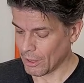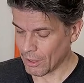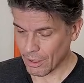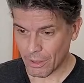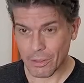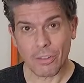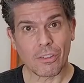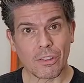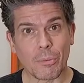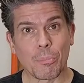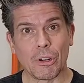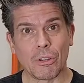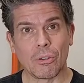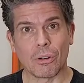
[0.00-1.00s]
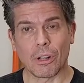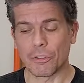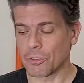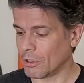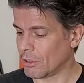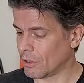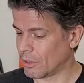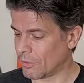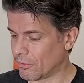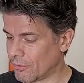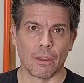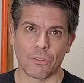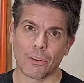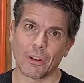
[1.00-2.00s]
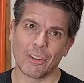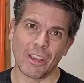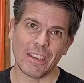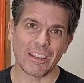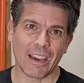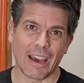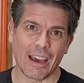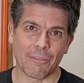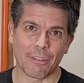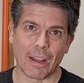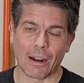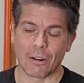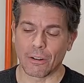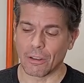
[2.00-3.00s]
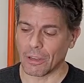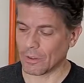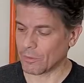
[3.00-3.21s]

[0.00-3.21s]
uh, this is a pretty good alternative it's going to take you half an hour you're going to